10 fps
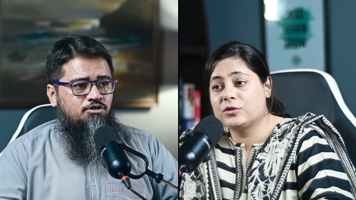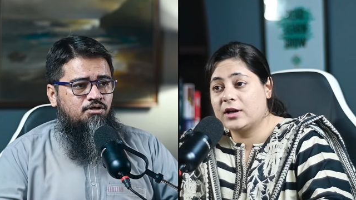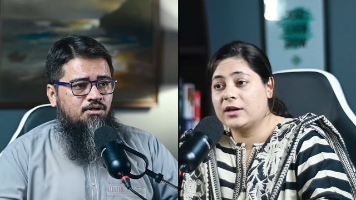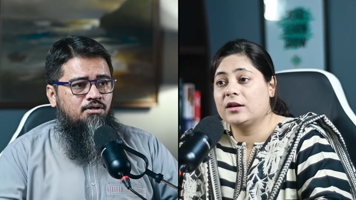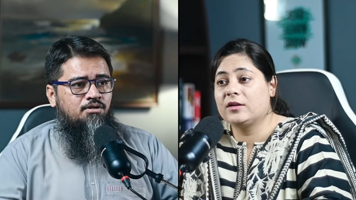
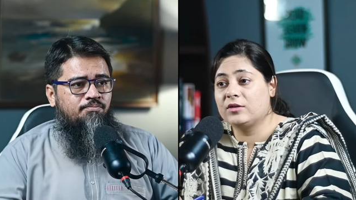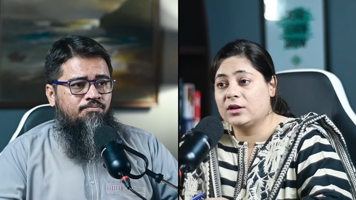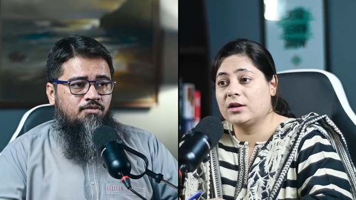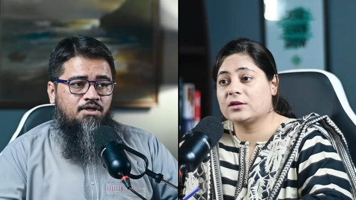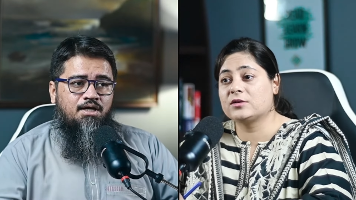Speaker 1: that level.
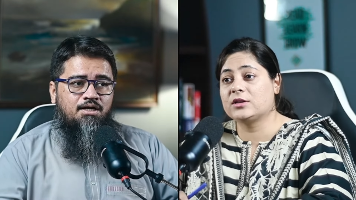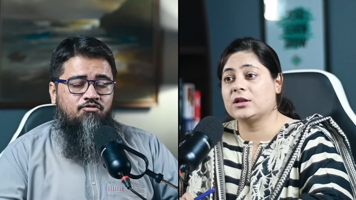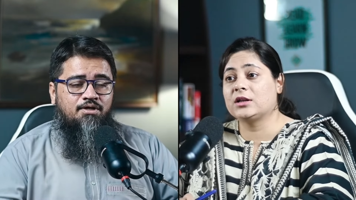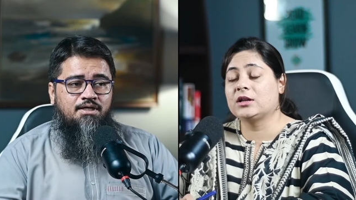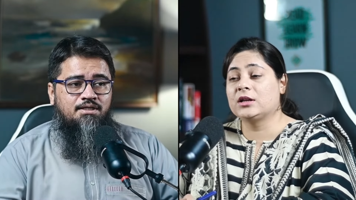Yeah,
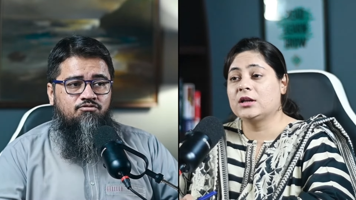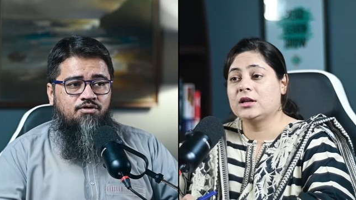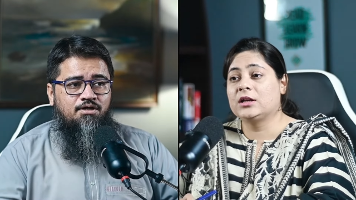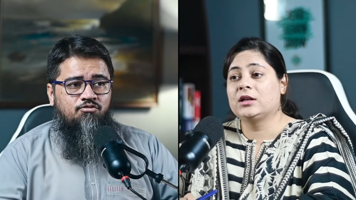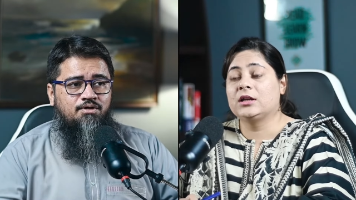
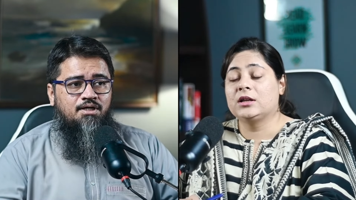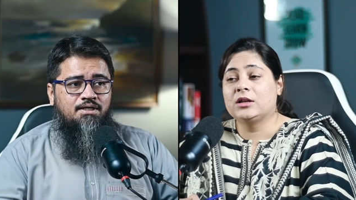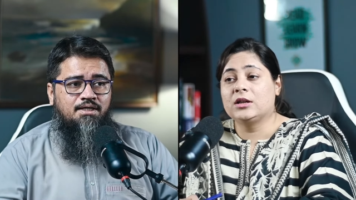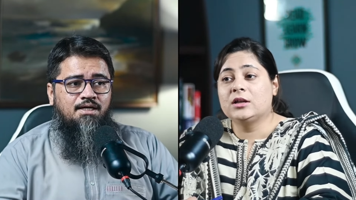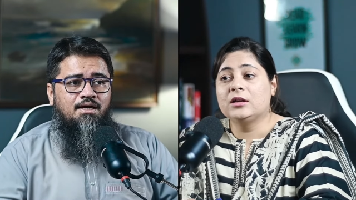where we are
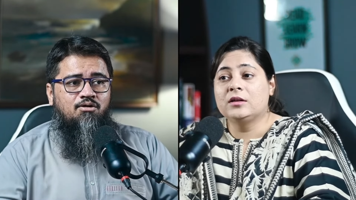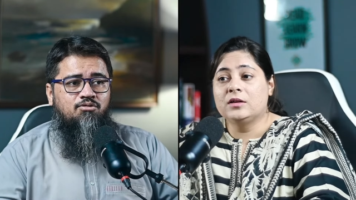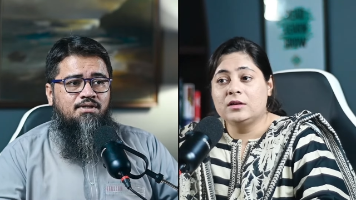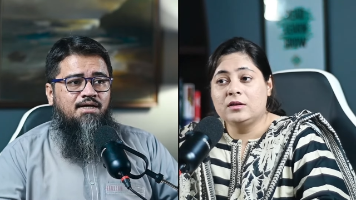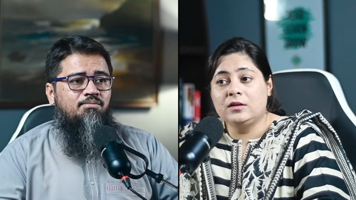taking
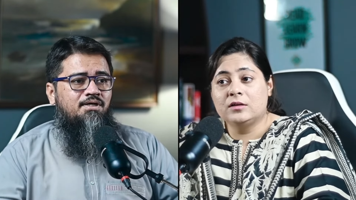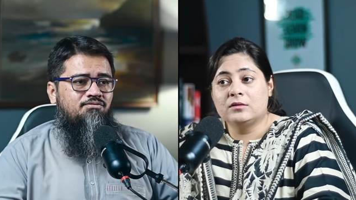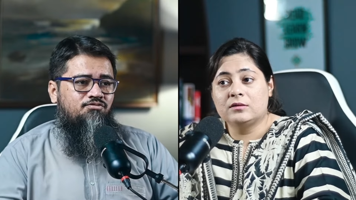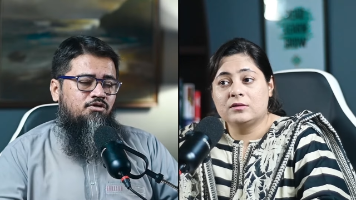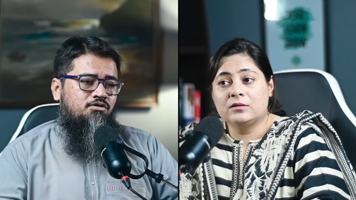out that blood
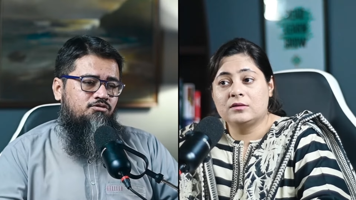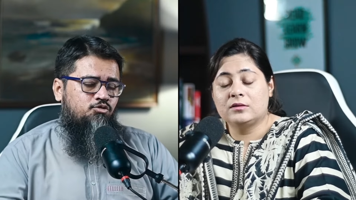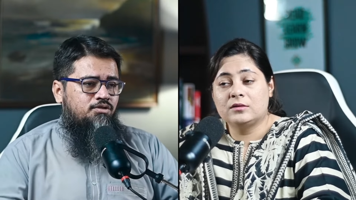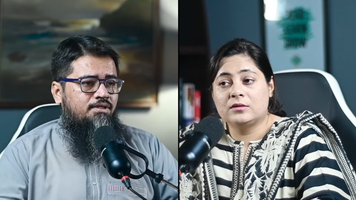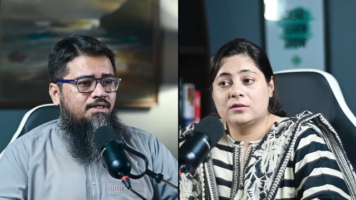
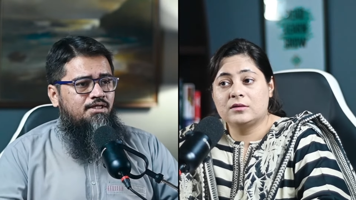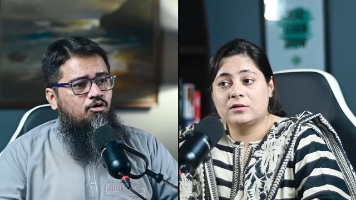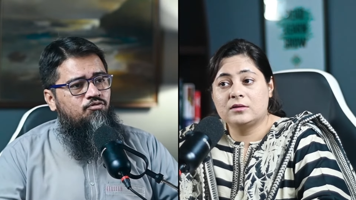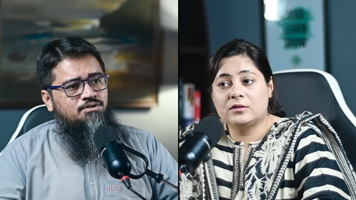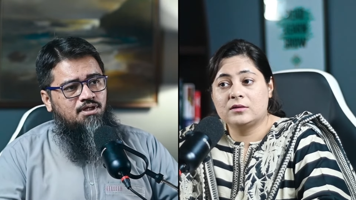through the technique
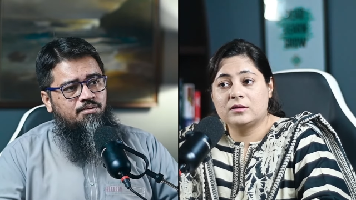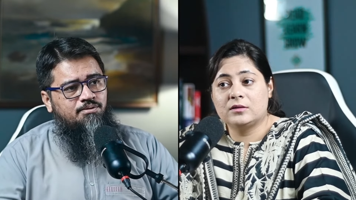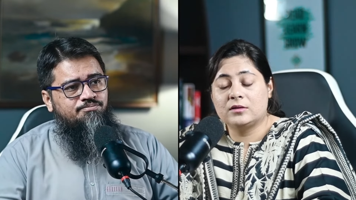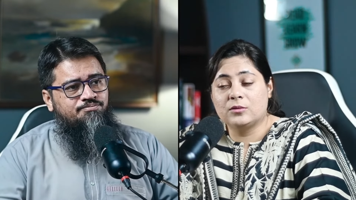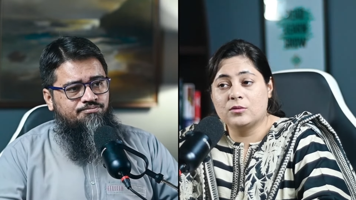of Hijama.
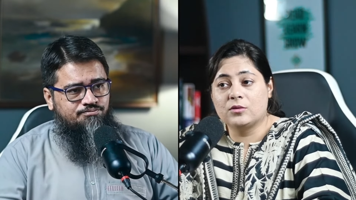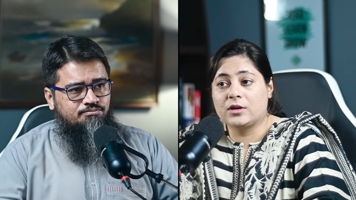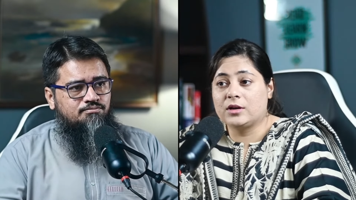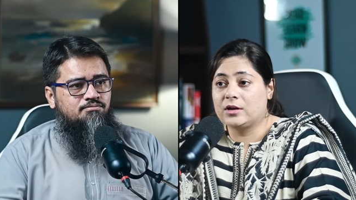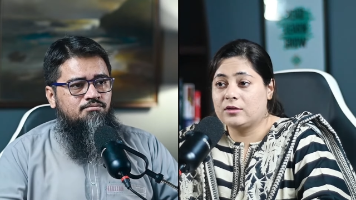
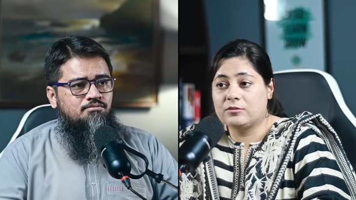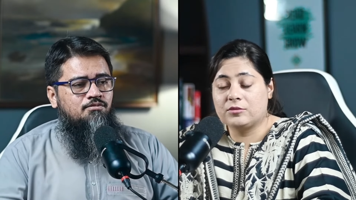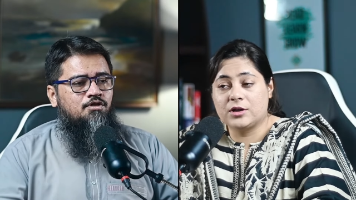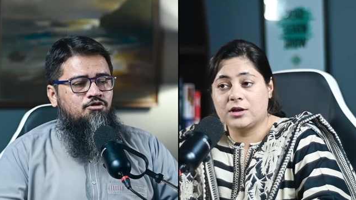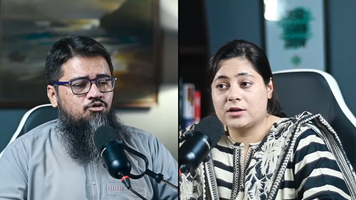Okay,
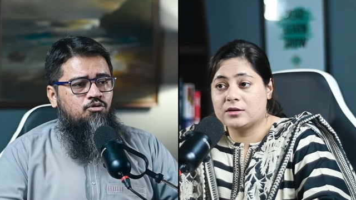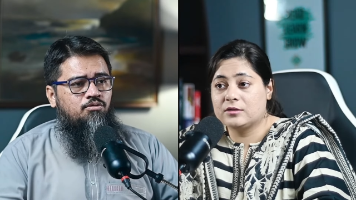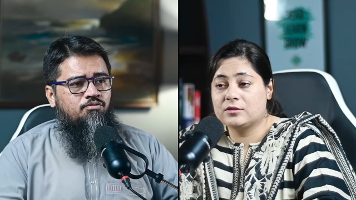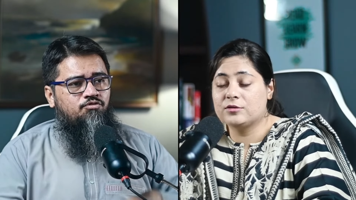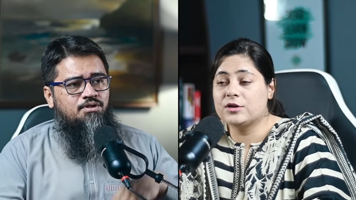right.
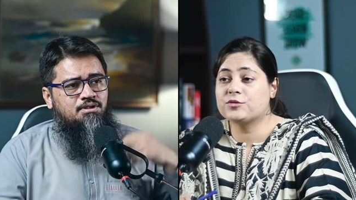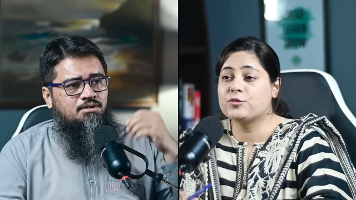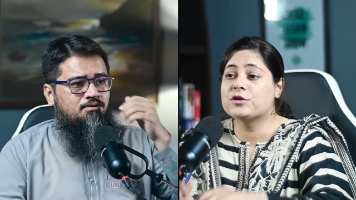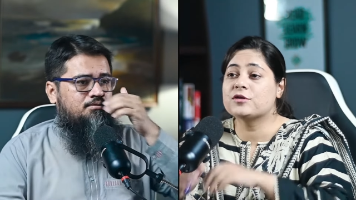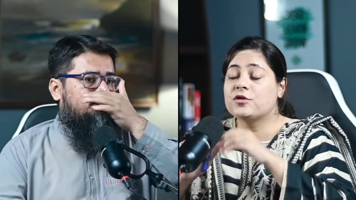
Speaker 2: So it
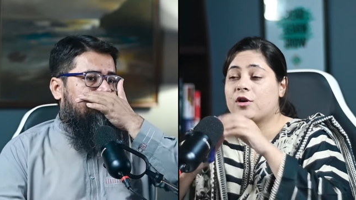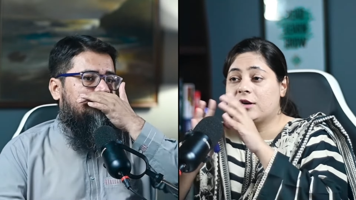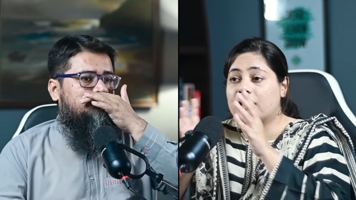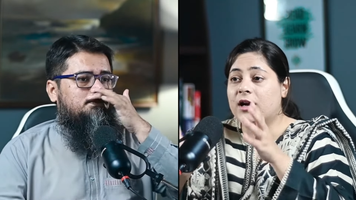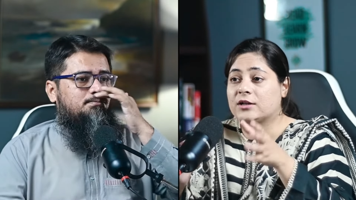was
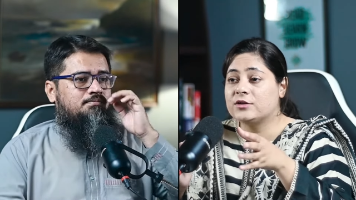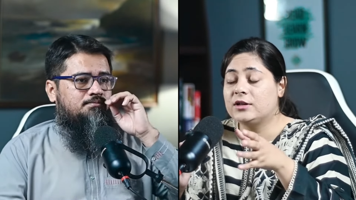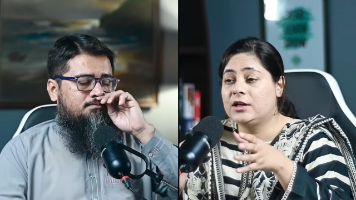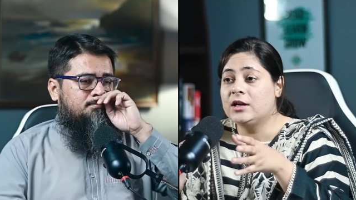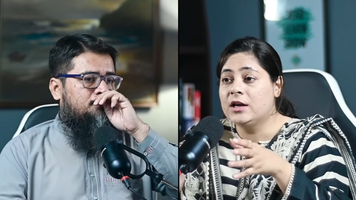not
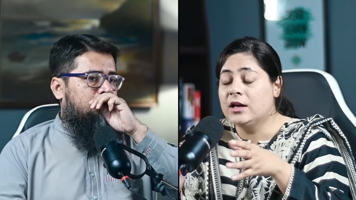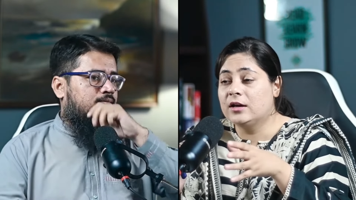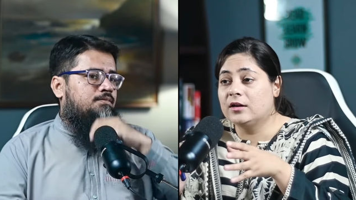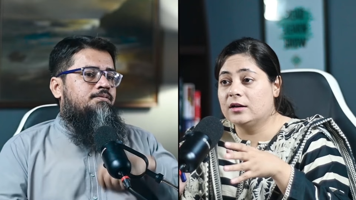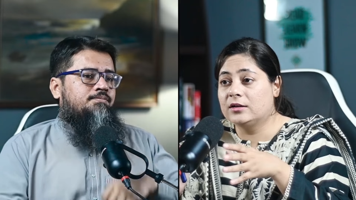actually
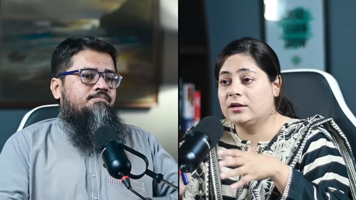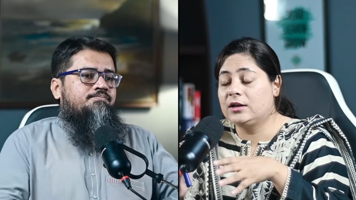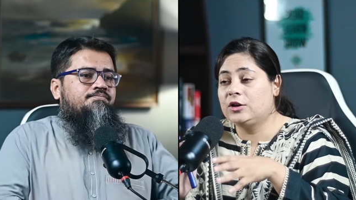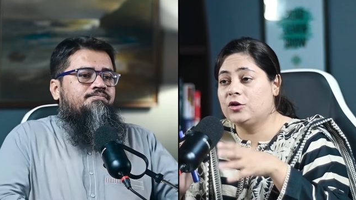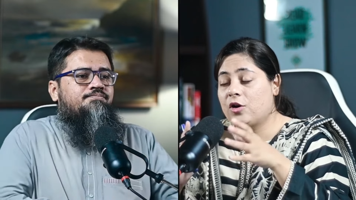
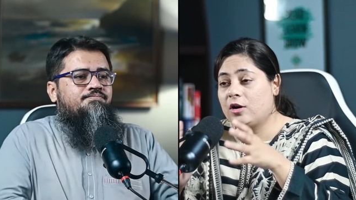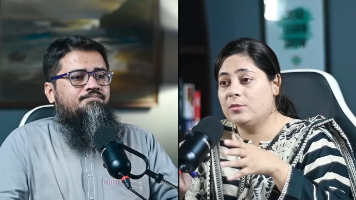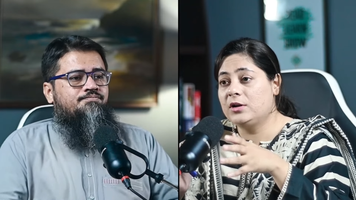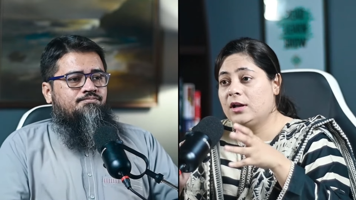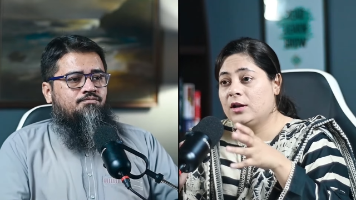the
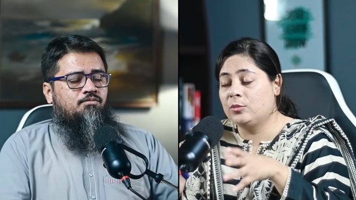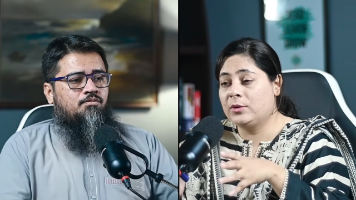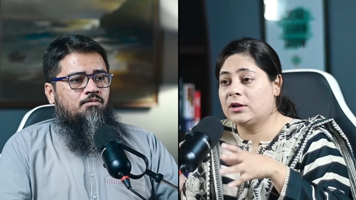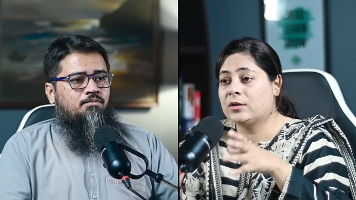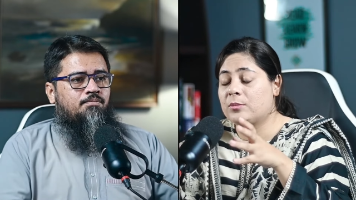normal
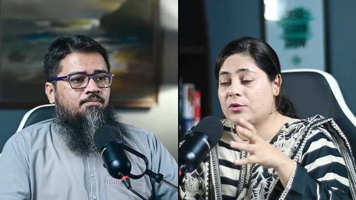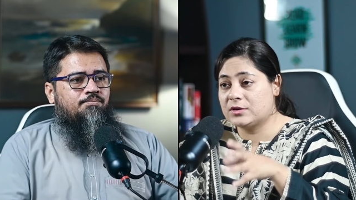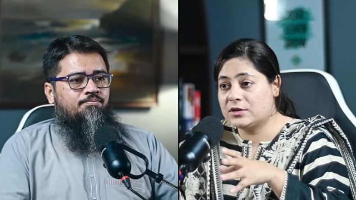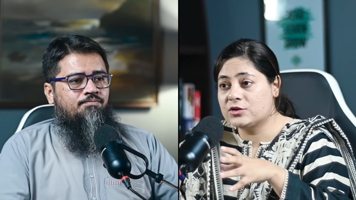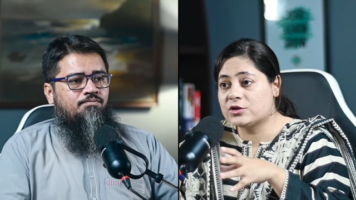allopathic
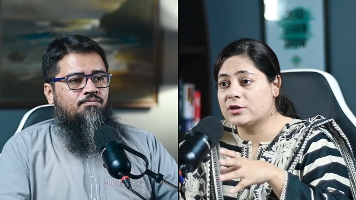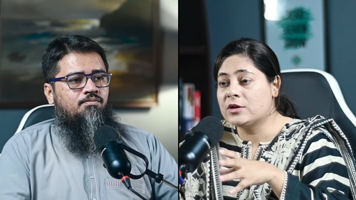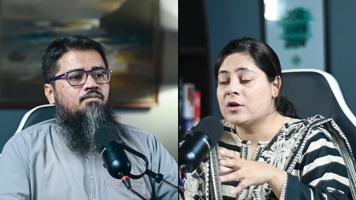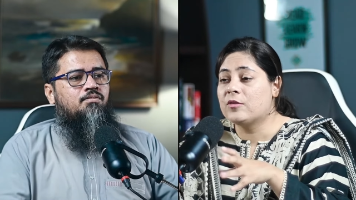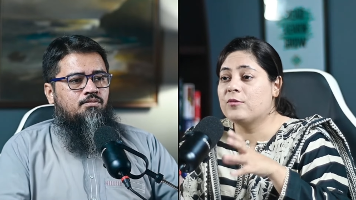procedure
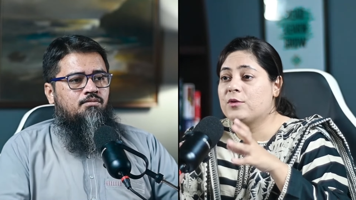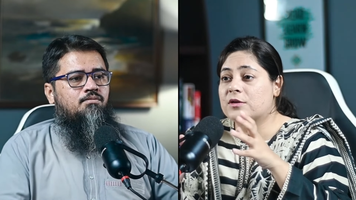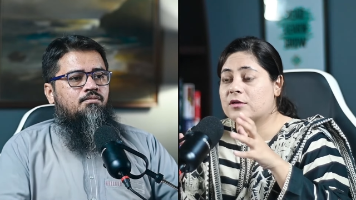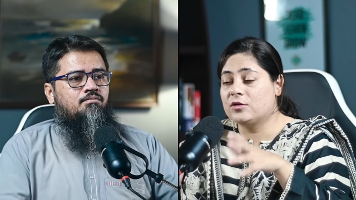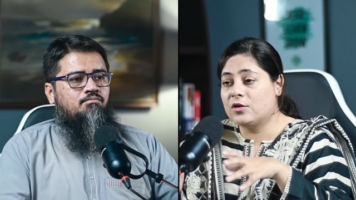
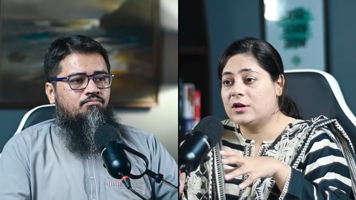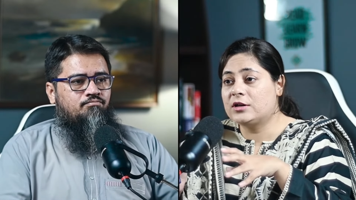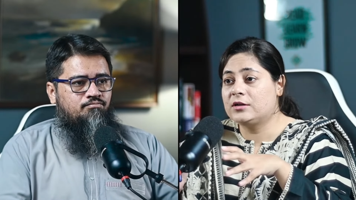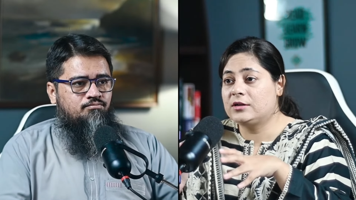was not